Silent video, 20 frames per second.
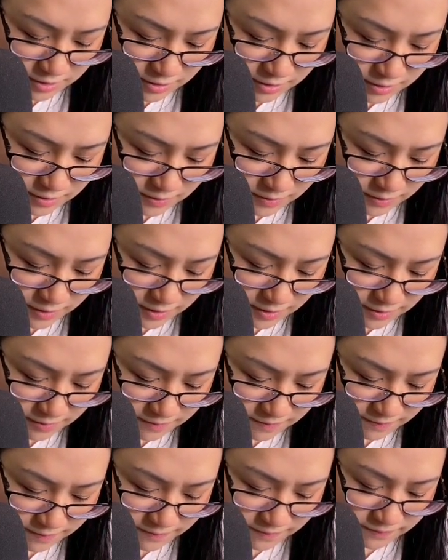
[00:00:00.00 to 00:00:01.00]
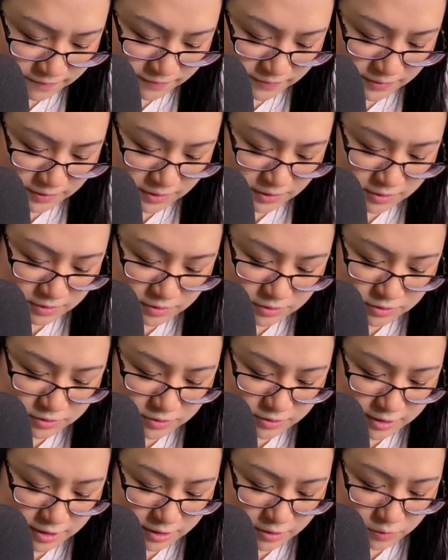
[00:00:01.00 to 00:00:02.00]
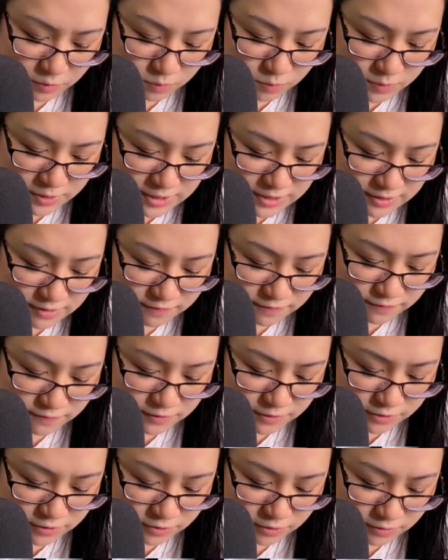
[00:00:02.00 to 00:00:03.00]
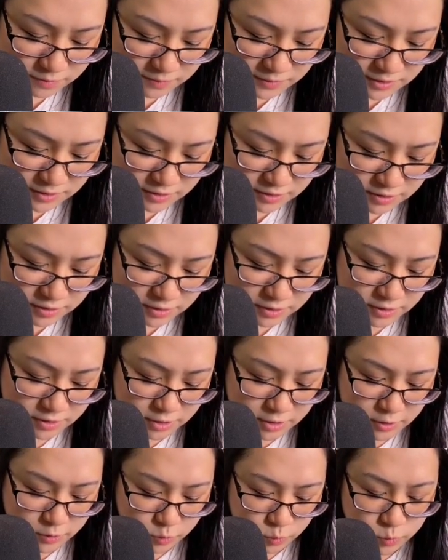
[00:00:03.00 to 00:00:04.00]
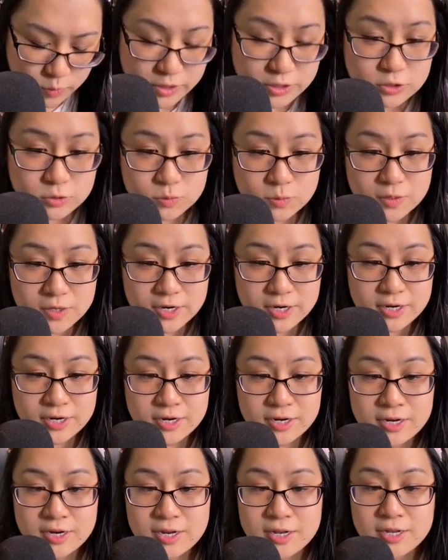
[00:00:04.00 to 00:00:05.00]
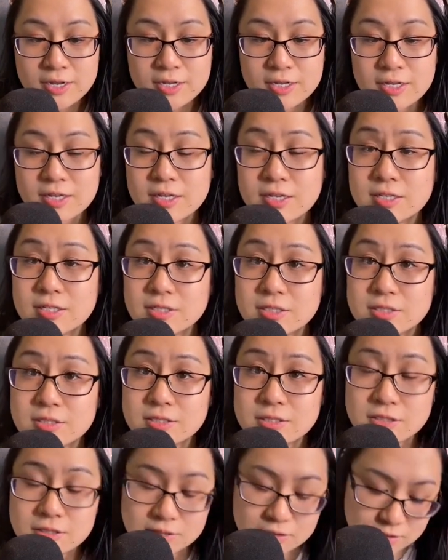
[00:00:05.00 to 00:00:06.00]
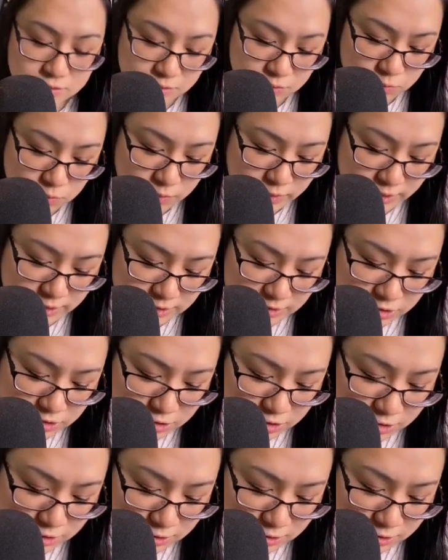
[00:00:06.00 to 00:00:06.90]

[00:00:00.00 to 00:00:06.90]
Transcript: Okay, so now we've determined which one is which.